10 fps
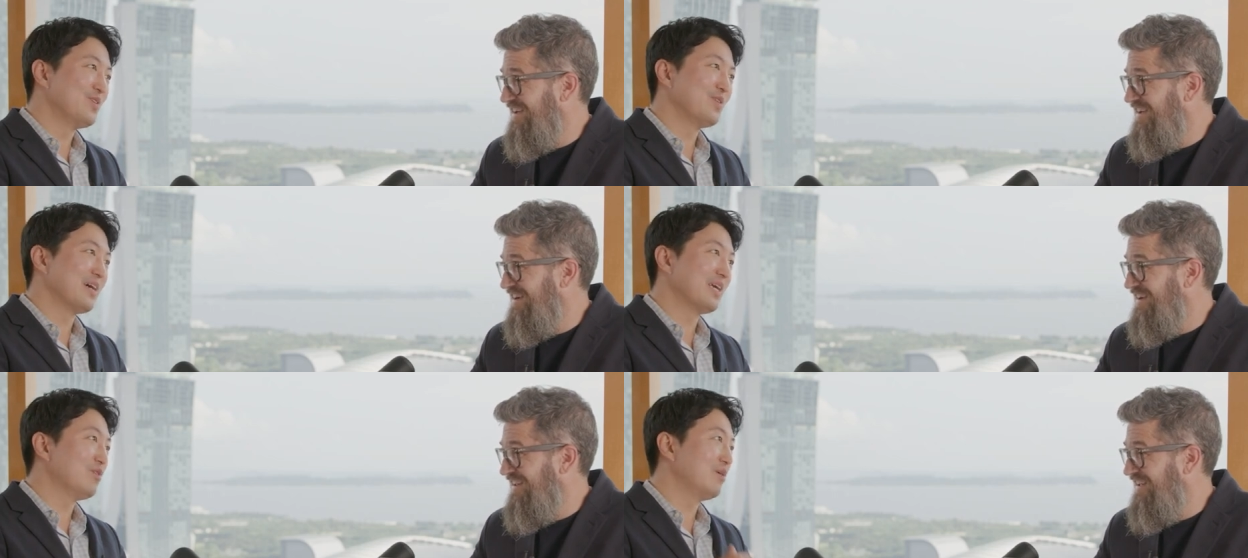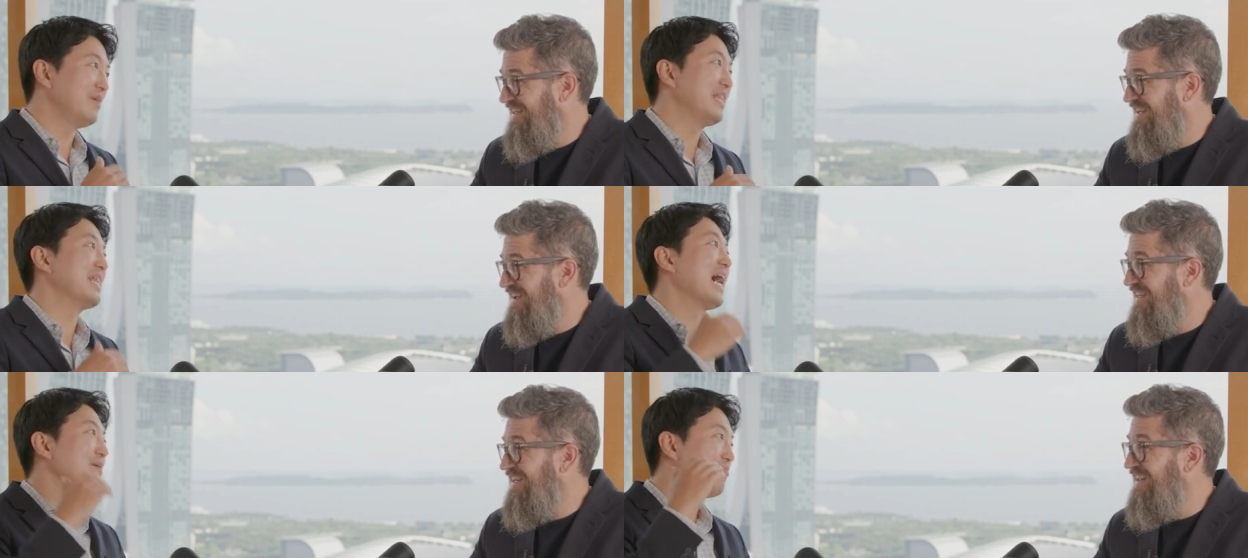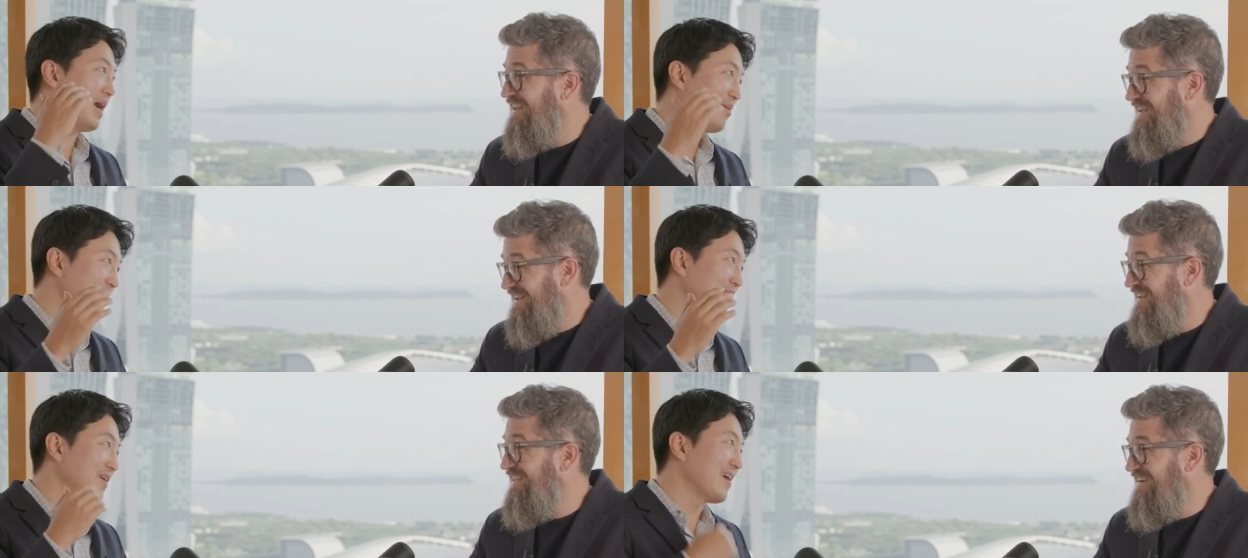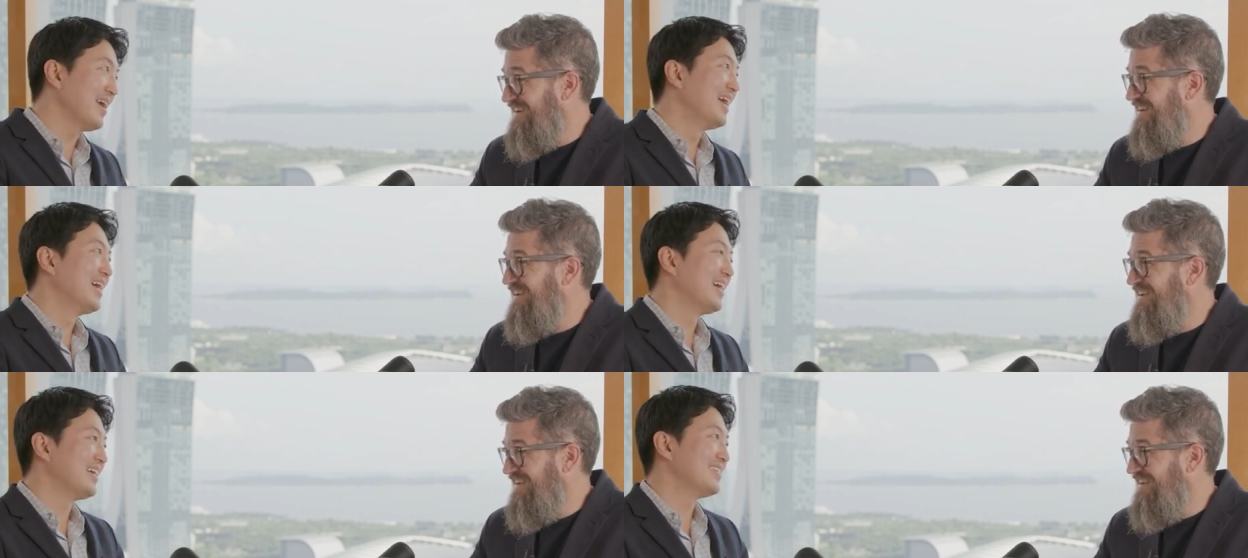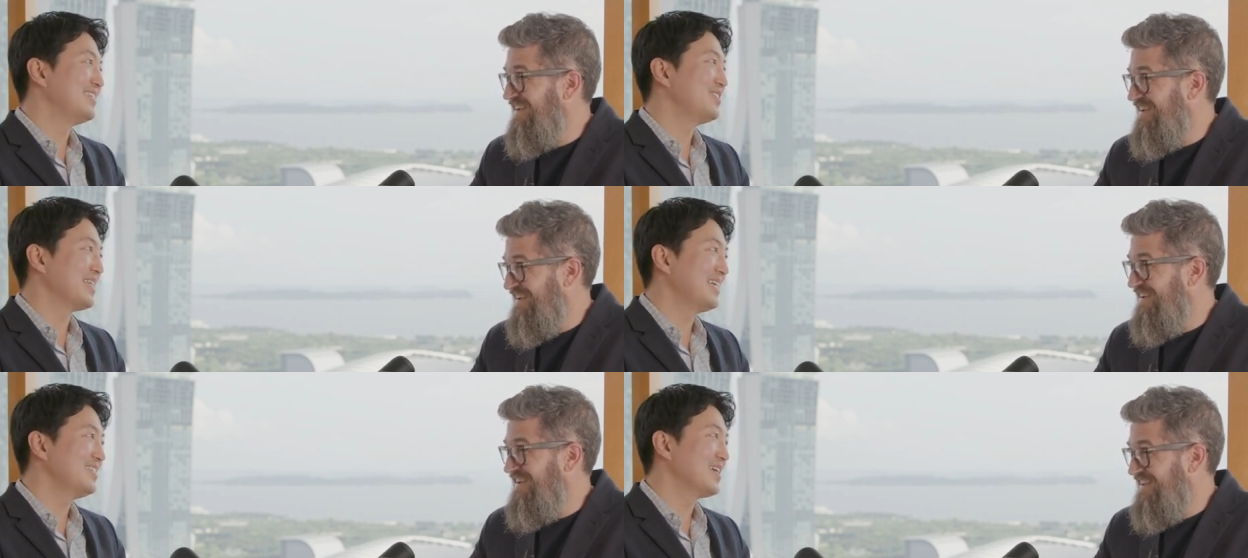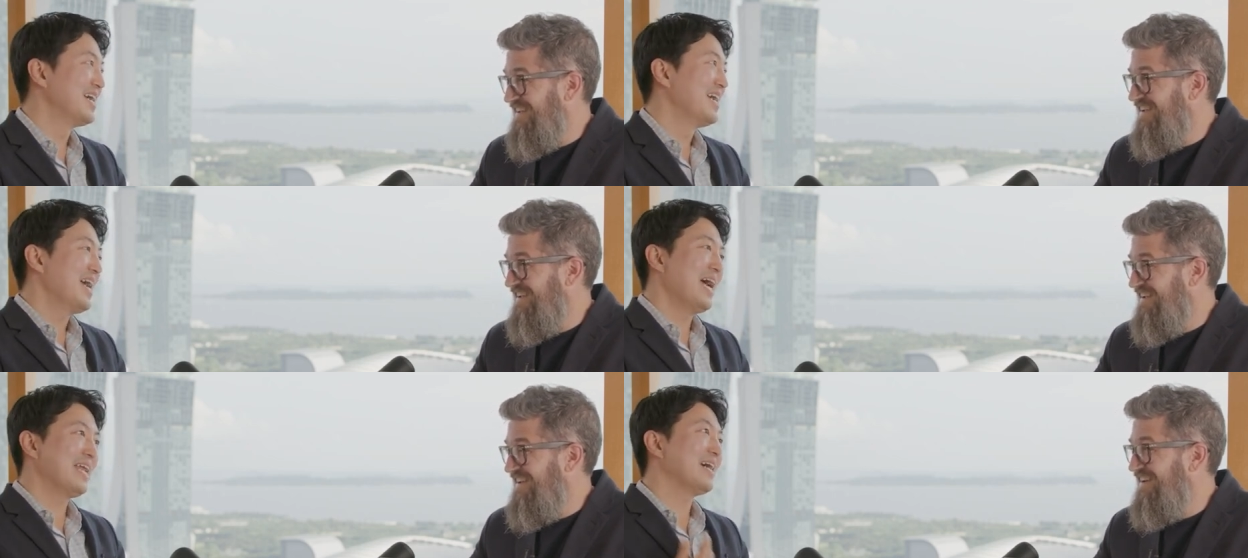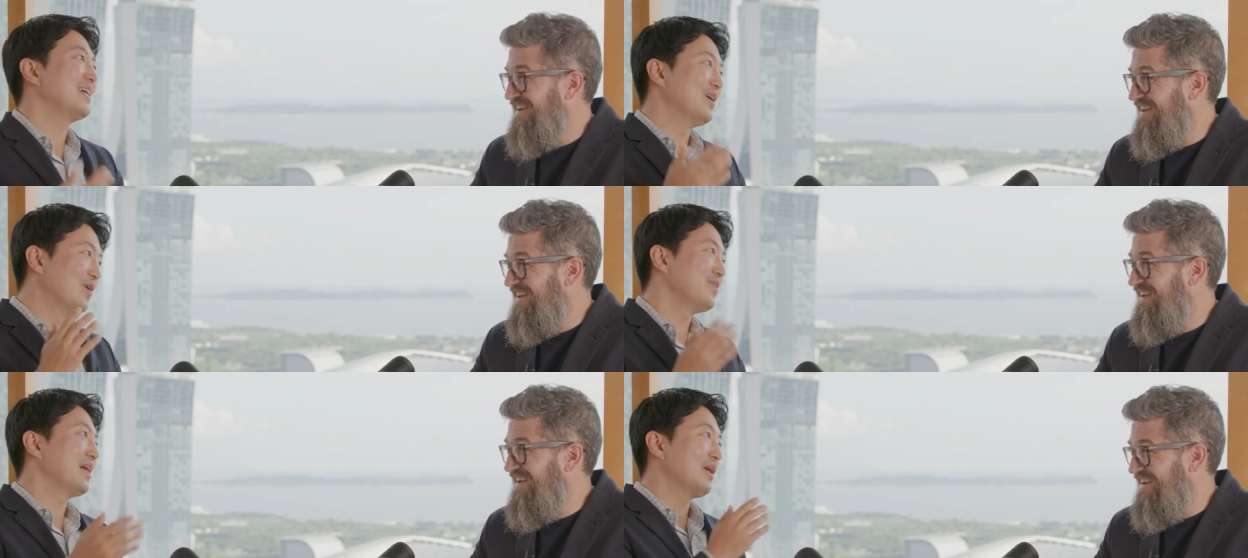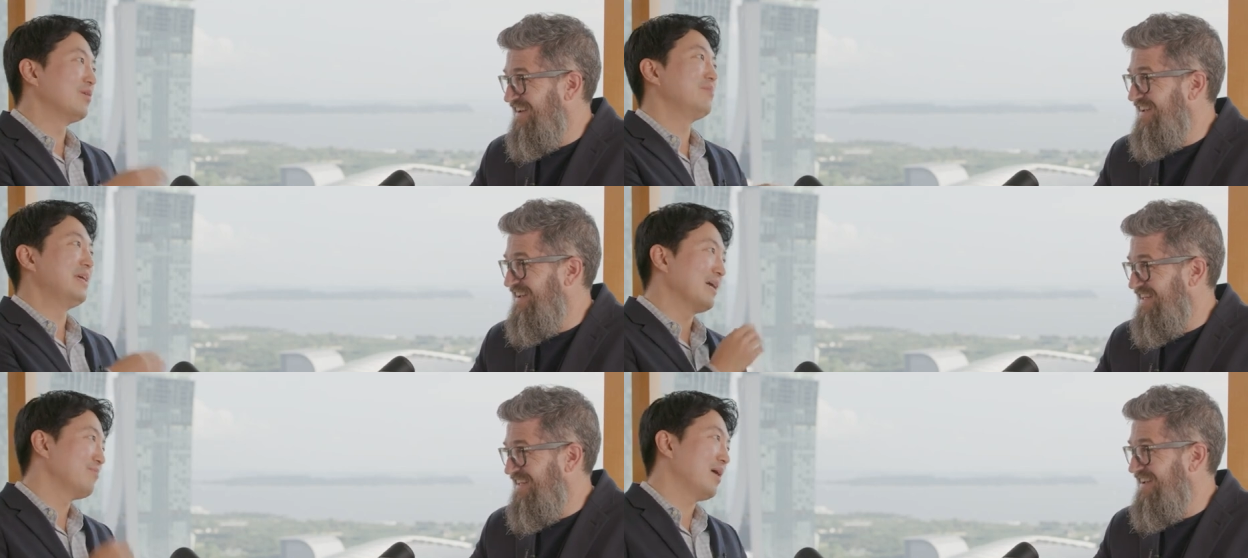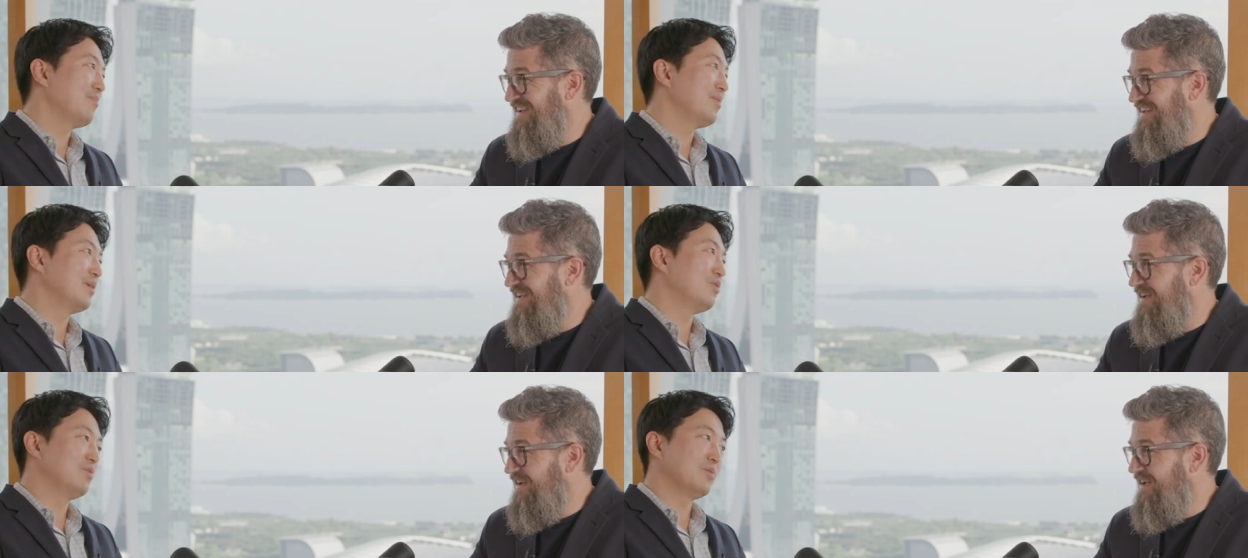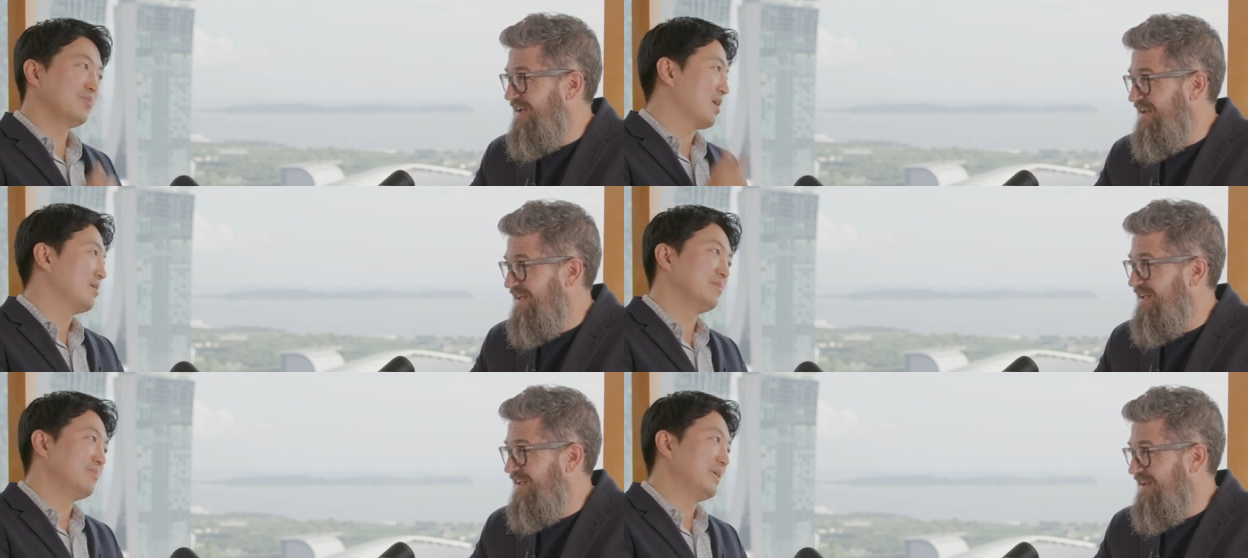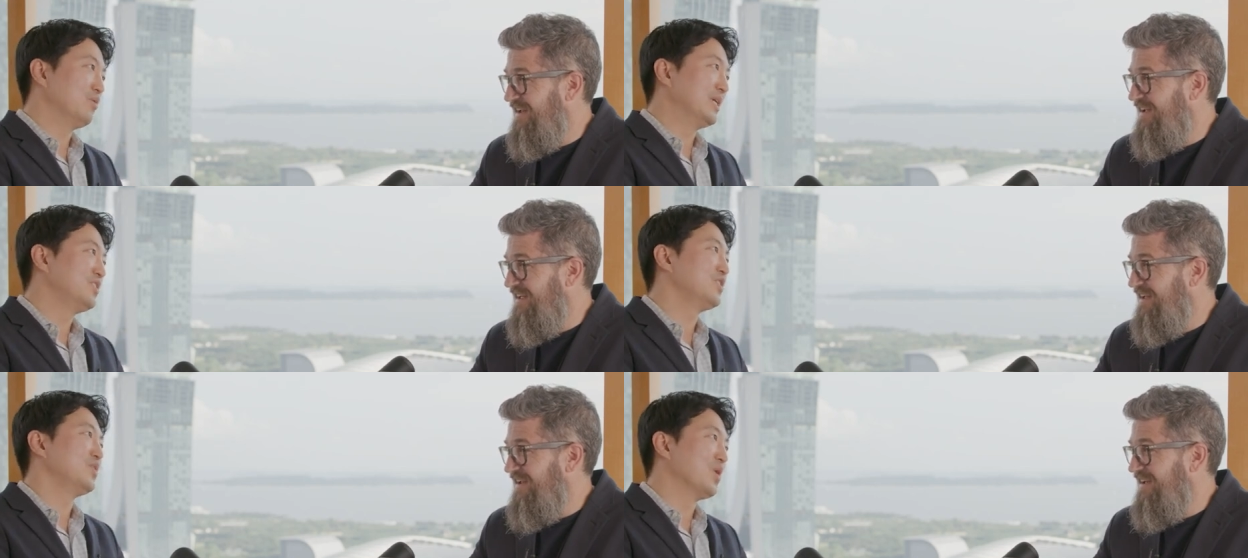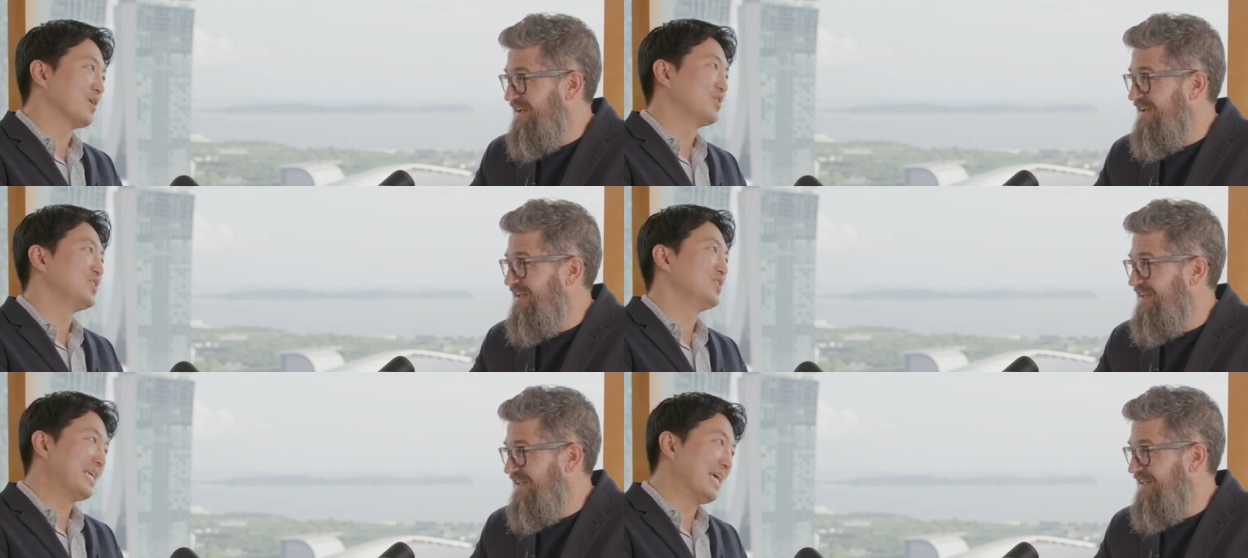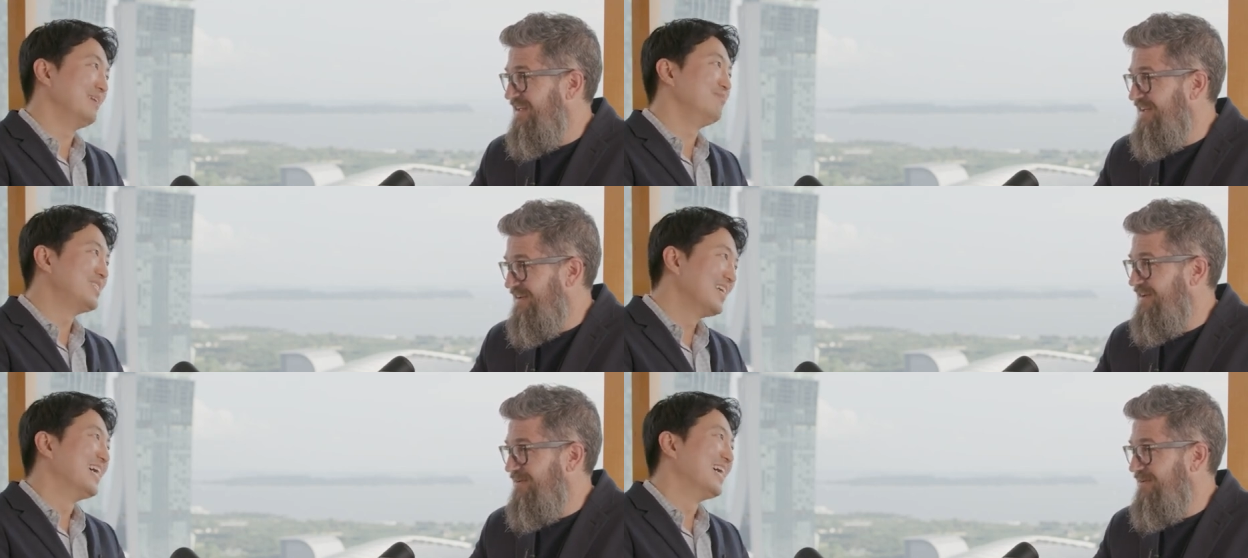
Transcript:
Speaker 1: knew that he would be that popular uh, these days had I known that he would be that popular, we would probably went to one or two games.